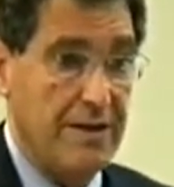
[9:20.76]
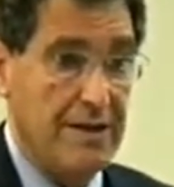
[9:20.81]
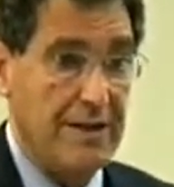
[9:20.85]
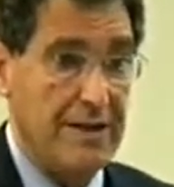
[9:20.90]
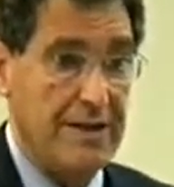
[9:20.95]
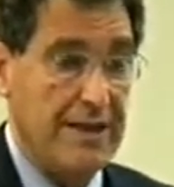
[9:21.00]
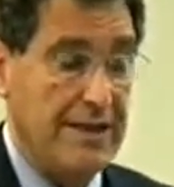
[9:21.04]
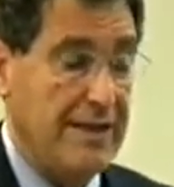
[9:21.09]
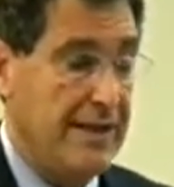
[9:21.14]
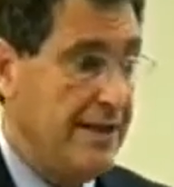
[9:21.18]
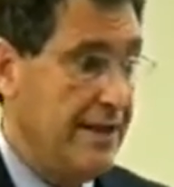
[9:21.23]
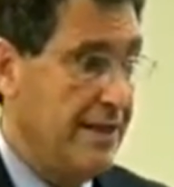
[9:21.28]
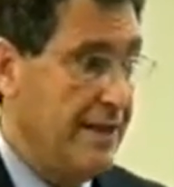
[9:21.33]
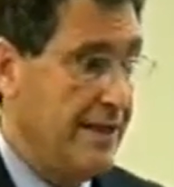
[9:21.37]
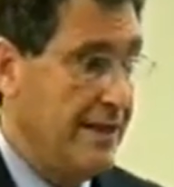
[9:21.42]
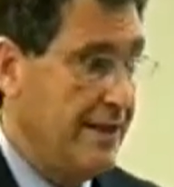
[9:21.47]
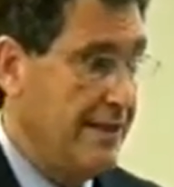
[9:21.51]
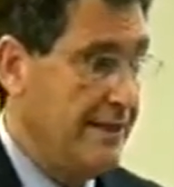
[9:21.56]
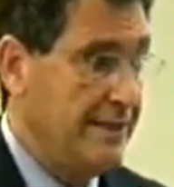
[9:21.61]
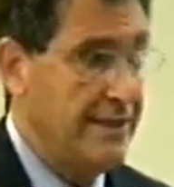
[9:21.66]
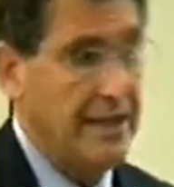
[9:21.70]

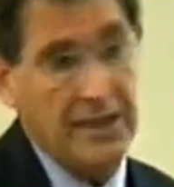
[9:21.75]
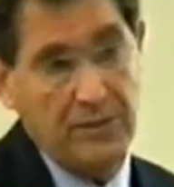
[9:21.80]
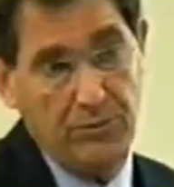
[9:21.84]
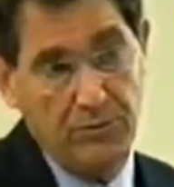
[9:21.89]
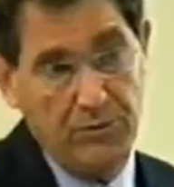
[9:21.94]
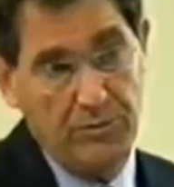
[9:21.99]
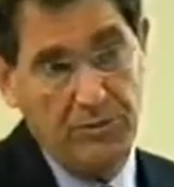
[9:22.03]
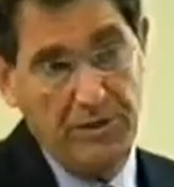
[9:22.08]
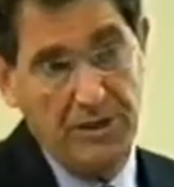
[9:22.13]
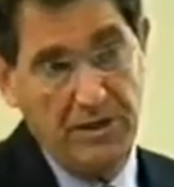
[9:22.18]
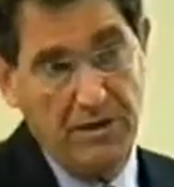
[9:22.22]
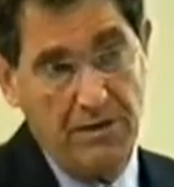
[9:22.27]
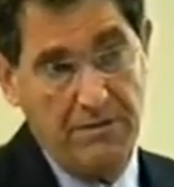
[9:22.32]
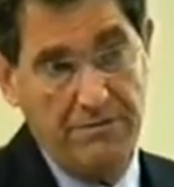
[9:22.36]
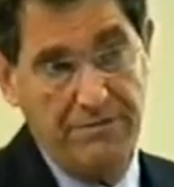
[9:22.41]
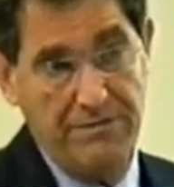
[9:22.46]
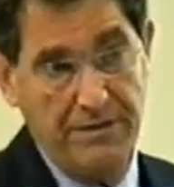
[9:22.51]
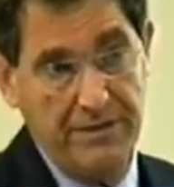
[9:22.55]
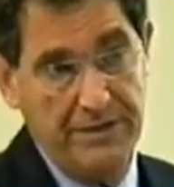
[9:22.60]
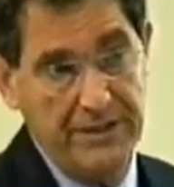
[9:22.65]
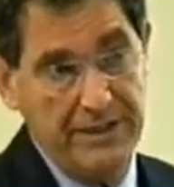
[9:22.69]
that would be
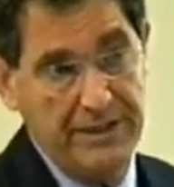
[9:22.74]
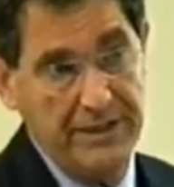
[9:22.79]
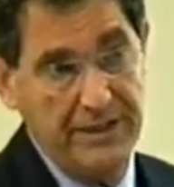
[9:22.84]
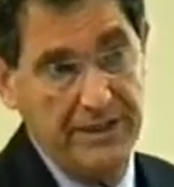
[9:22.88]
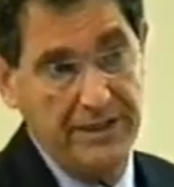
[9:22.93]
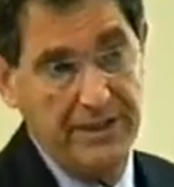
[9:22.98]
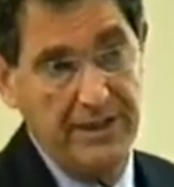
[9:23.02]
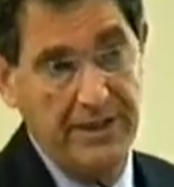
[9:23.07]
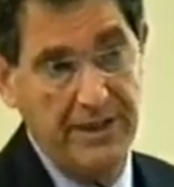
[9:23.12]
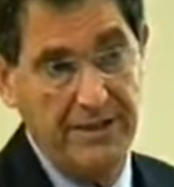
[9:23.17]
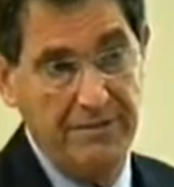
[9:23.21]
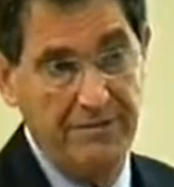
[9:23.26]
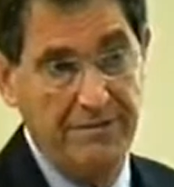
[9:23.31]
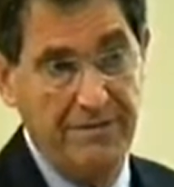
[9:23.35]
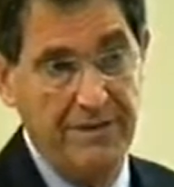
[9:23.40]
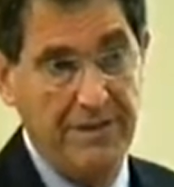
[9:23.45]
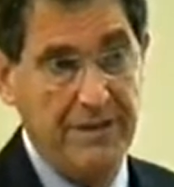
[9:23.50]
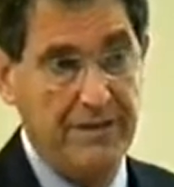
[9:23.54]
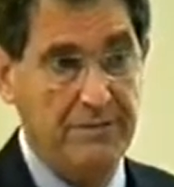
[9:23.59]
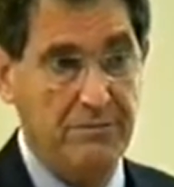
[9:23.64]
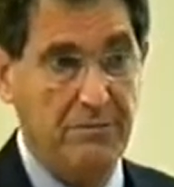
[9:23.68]
comforting. If
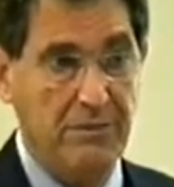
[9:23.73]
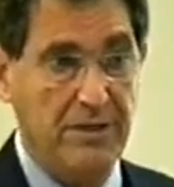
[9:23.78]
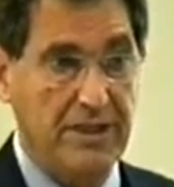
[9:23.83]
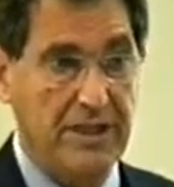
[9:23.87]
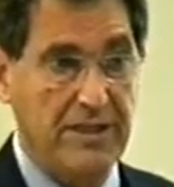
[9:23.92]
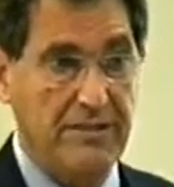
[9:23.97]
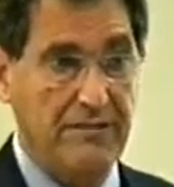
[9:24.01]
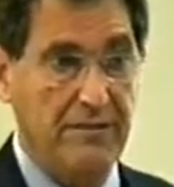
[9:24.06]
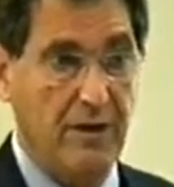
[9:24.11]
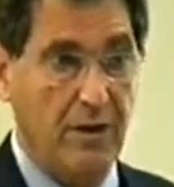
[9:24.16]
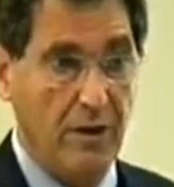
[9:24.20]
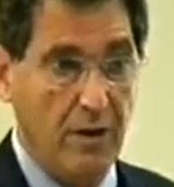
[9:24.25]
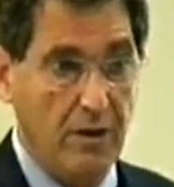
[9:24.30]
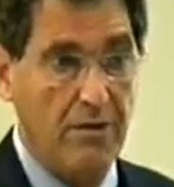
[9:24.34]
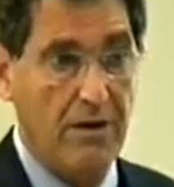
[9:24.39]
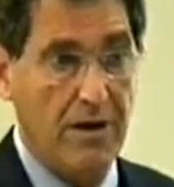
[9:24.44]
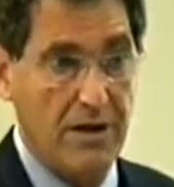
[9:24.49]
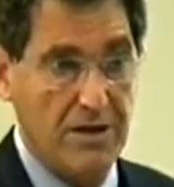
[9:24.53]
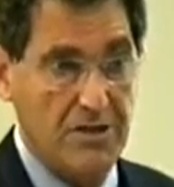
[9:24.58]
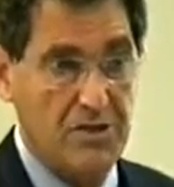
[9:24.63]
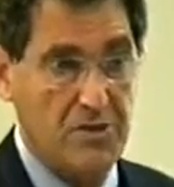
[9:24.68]
it will give a low
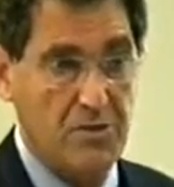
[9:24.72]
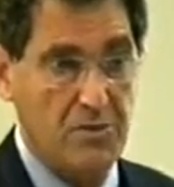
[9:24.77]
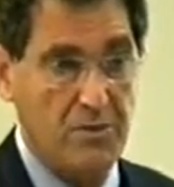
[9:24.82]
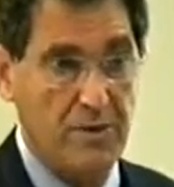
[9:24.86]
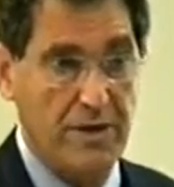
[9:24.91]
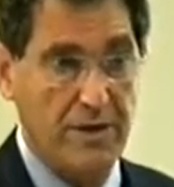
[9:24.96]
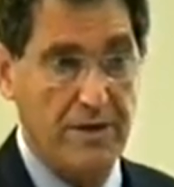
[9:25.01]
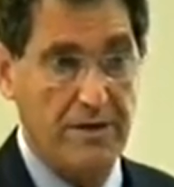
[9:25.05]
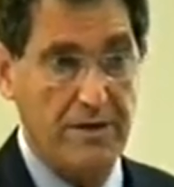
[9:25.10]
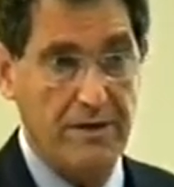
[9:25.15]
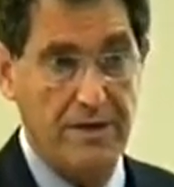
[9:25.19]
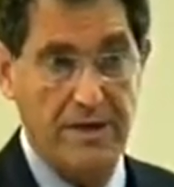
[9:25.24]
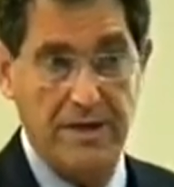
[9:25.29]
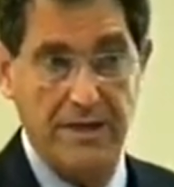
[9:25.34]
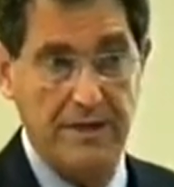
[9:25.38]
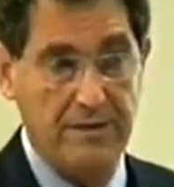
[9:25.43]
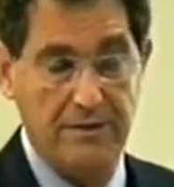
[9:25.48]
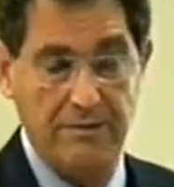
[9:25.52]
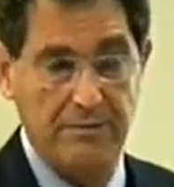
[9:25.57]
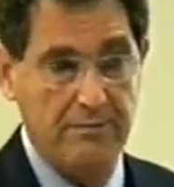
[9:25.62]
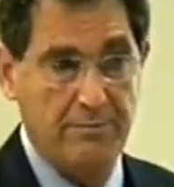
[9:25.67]
R square
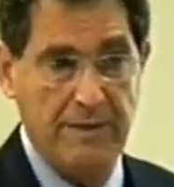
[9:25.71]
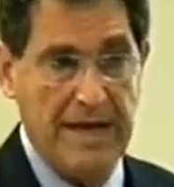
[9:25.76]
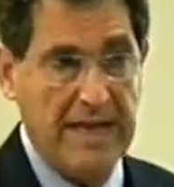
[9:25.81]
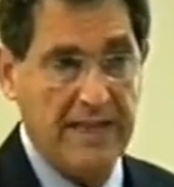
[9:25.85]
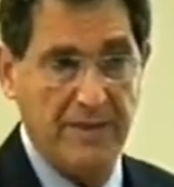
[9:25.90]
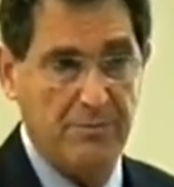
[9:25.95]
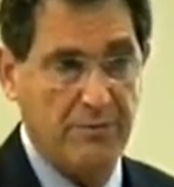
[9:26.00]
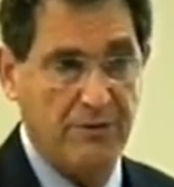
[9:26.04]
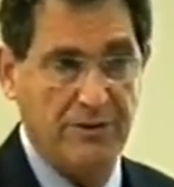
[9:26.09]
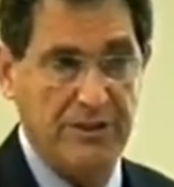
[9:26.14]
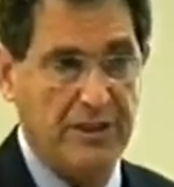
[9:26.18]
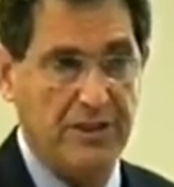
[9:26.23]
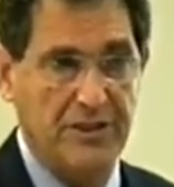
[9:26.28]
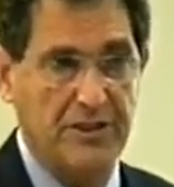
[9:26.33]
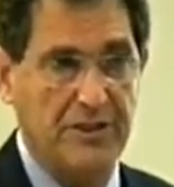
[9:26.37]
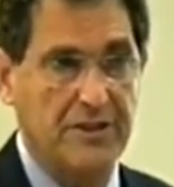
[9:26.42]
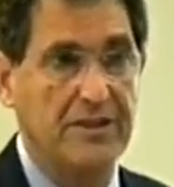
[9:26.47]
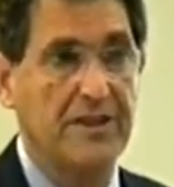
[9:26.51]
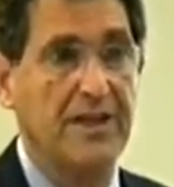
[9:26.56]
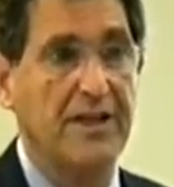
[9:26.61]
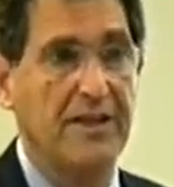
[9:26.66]
and bad
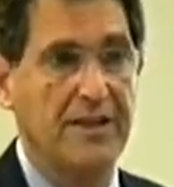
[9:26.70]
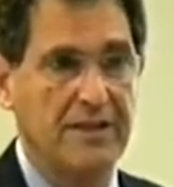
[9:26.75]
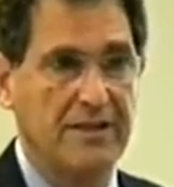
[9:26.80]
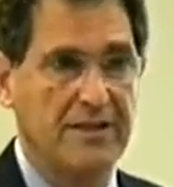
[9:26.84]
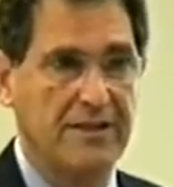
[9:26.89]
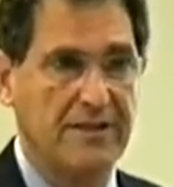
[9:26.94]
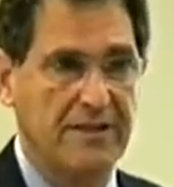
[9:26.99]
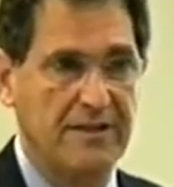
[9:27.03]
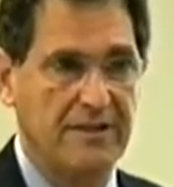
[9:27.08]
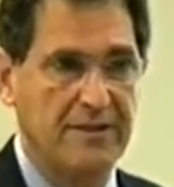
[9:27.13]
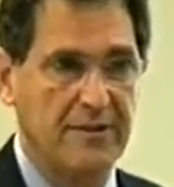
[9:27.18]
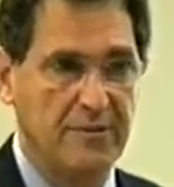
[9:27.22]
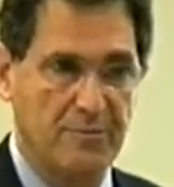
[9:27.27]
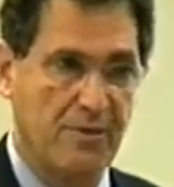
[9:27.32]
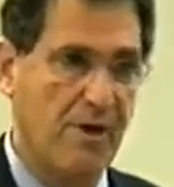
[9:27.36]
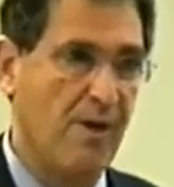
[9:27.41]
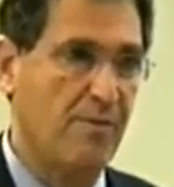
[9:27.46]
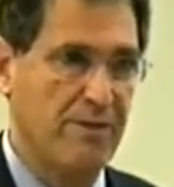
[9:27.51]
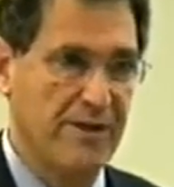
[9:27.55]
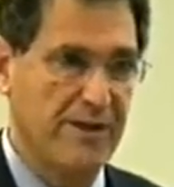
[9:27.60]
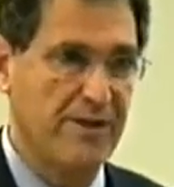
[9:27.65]
prediction, then you're
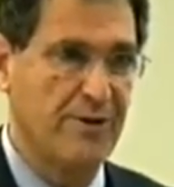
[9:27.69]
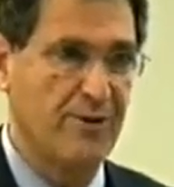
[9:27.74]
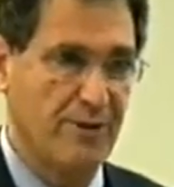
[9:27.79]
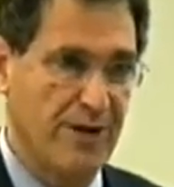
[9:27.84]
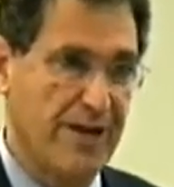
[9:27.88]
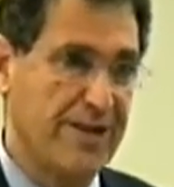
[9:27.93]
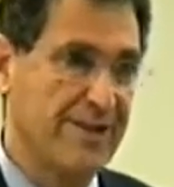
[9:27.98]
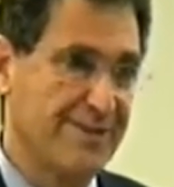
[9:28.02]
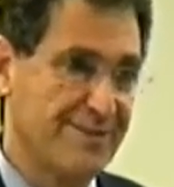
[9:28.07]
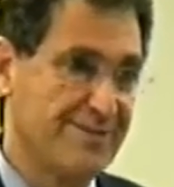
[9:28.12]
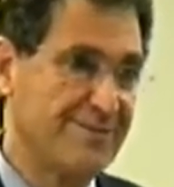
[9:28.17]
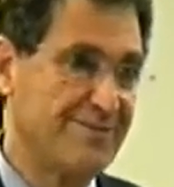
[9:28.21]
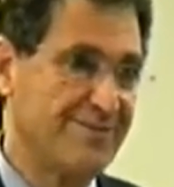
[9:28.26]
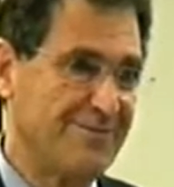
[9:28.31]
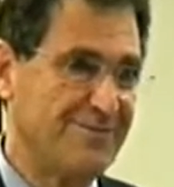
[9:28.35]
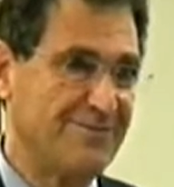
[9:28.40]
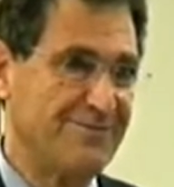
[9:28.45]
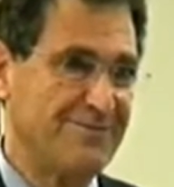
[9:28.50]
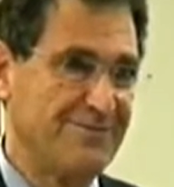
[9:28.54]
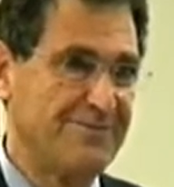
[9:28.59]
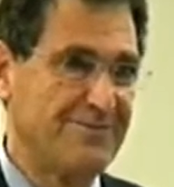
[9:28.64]
probably correct.
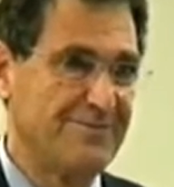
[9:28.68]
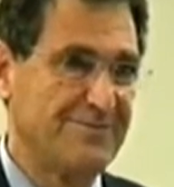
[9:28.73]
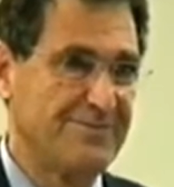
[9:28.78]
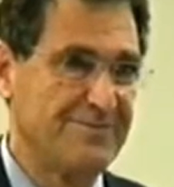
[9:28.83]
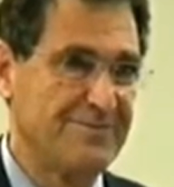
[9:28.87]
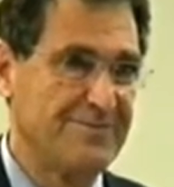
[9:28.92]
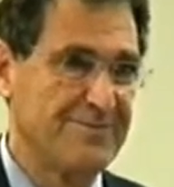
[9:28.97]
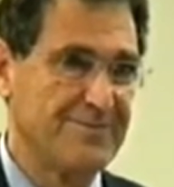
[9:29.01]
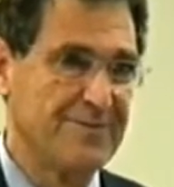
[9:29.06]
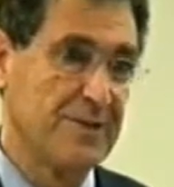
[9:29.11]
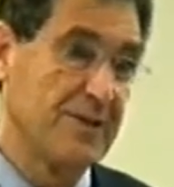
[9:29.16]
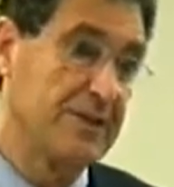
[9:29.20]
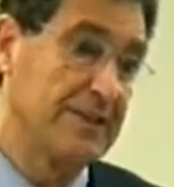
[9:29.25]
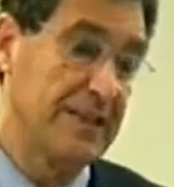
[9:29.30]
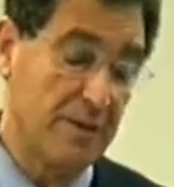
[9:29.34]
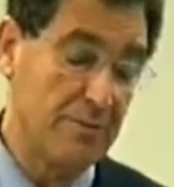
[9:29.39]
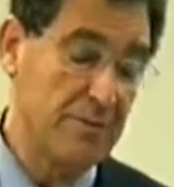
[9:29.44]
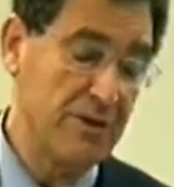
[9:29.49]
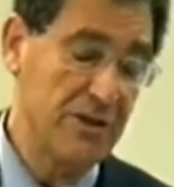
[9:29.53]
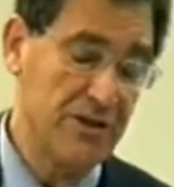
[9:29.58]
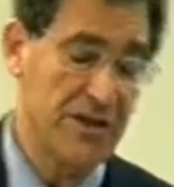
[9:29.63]
So it
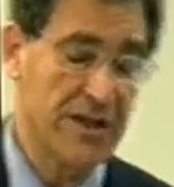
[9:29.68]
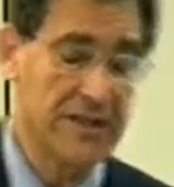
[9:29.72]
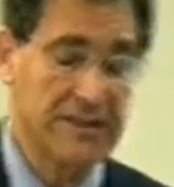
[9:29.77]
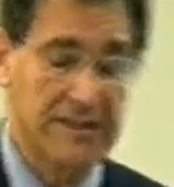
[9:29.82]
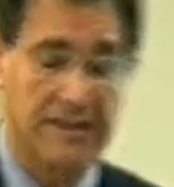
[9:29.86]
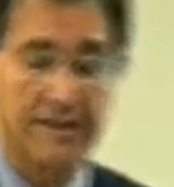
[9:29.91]
can be checked,